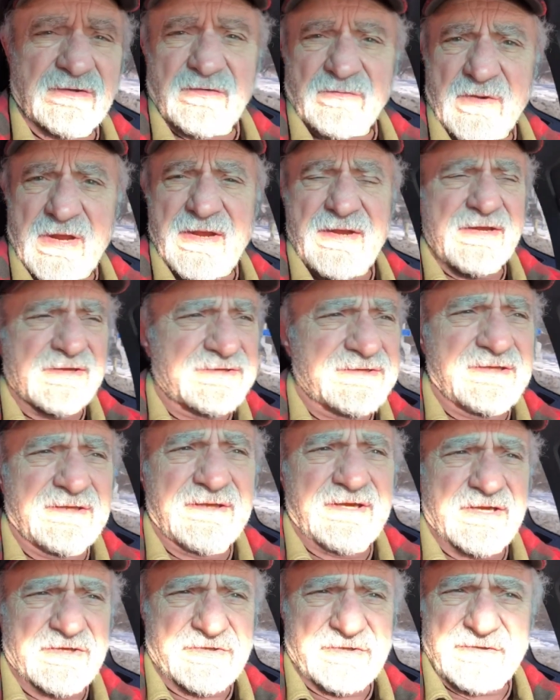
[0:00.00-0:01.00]
horrendous
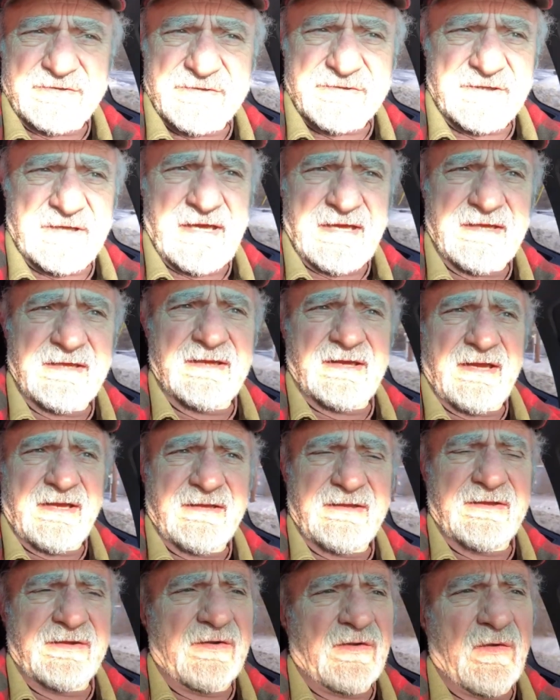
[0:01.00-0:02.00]
conditions. I, I,
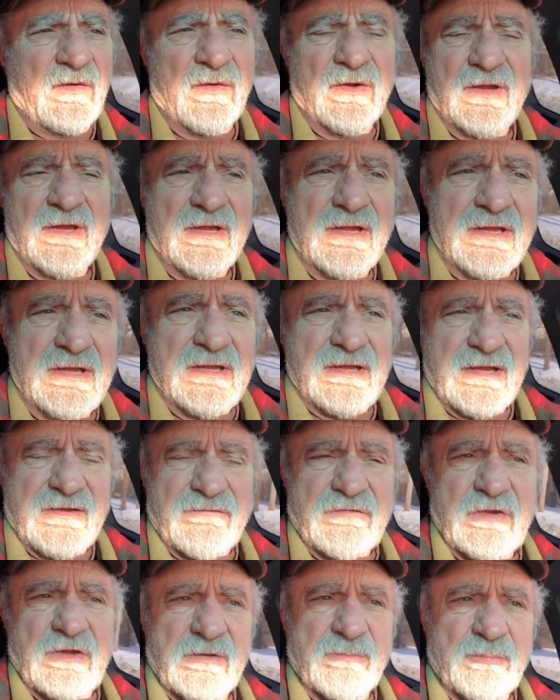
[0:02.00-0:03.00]
you know,
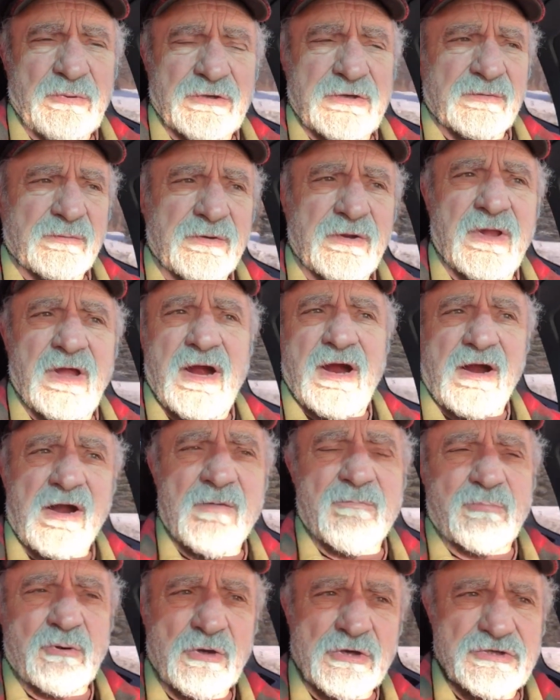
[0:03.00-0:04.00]
if you could put a real
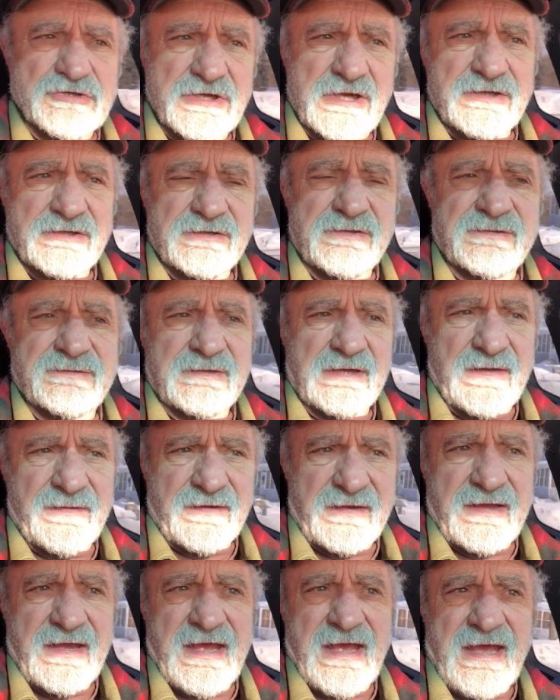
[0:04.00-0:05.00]
hard push on the on
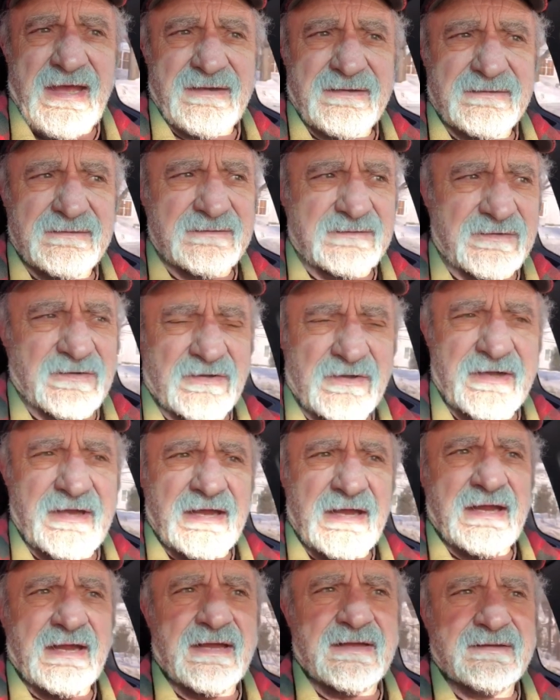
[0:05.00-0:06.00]
the cat
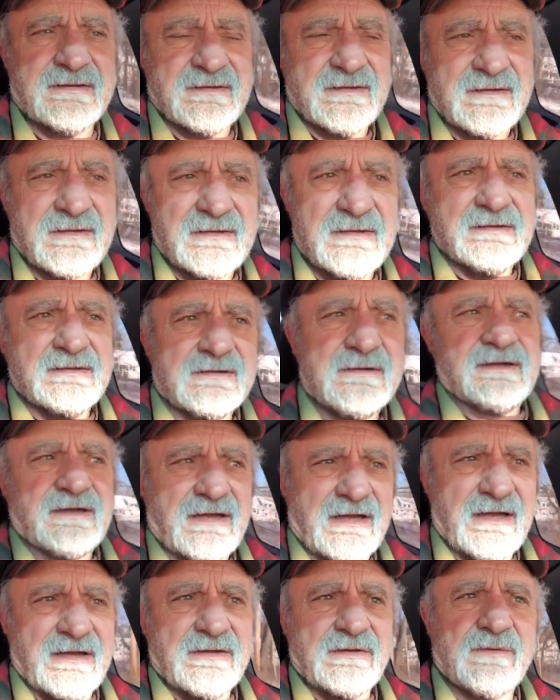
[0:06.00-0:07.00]
early on,
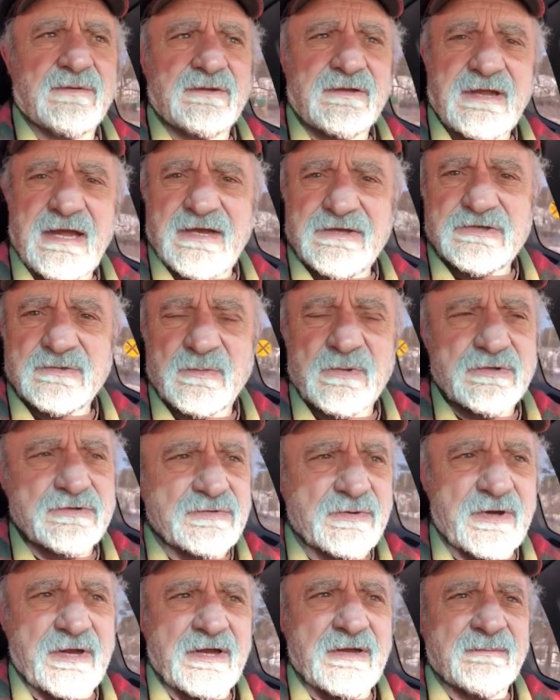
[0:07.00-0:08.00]
uh, you can catch him or
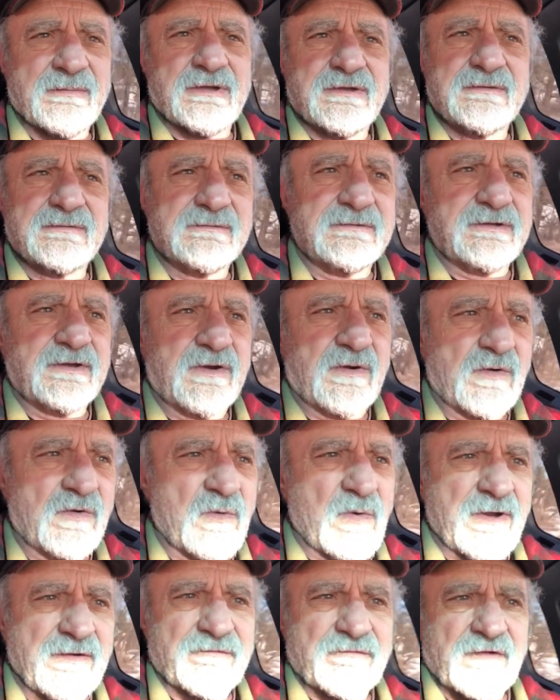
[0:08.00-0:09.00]
tree him. But you know,
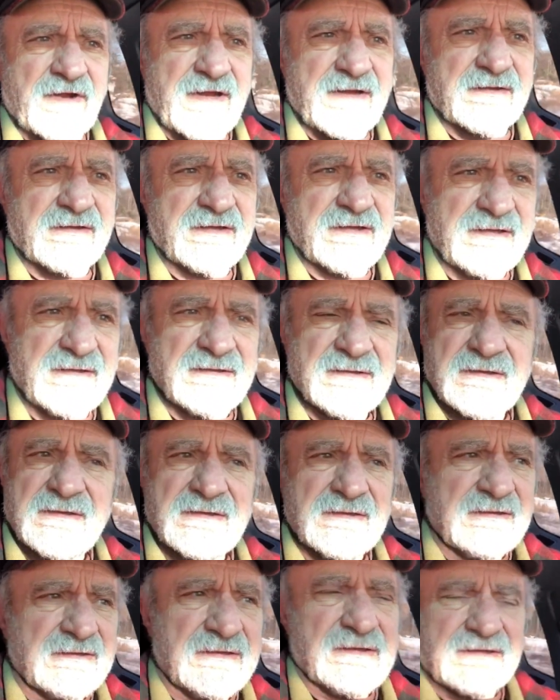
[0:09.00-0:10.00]
quite frankly,
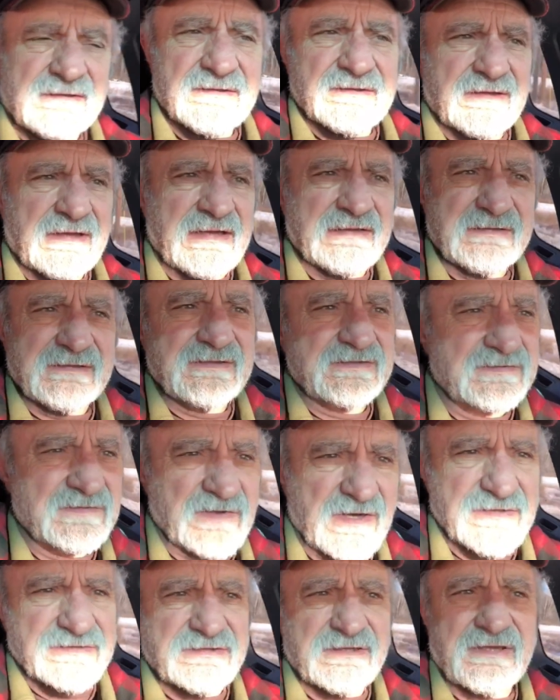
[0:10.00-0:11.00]
under under these
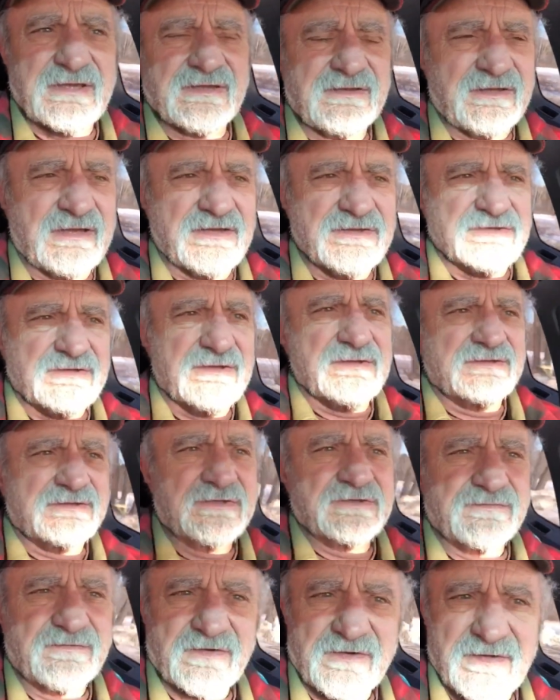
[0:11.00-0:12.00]
crusty conditions,
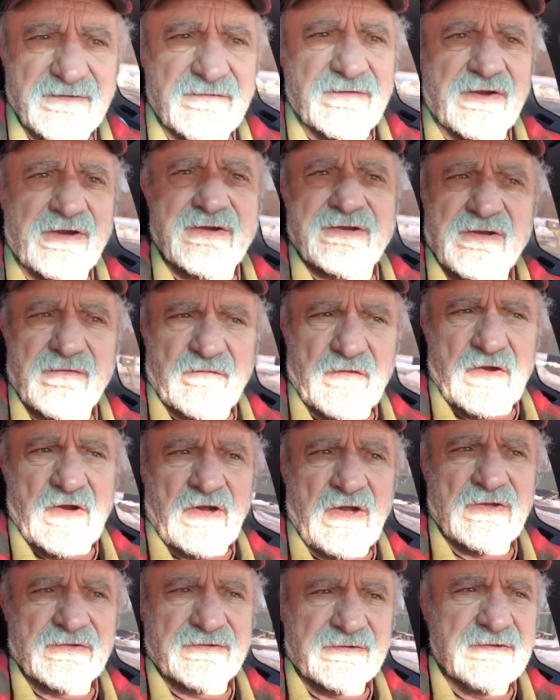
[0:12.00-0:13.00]
it's very very
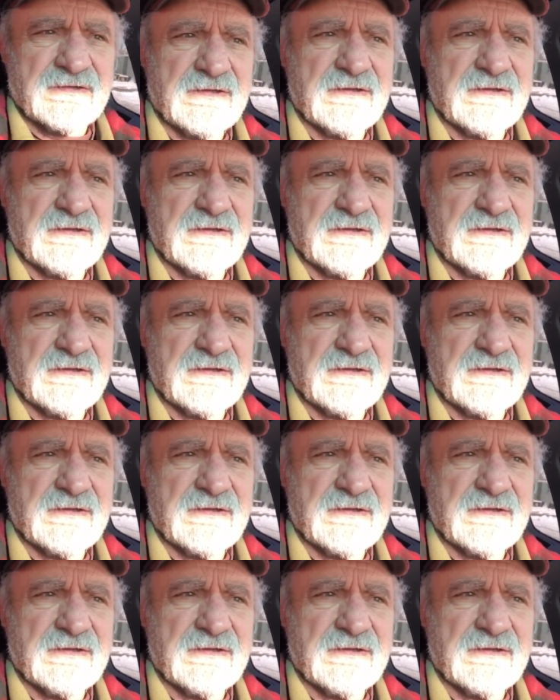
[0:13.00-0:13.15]
difficult.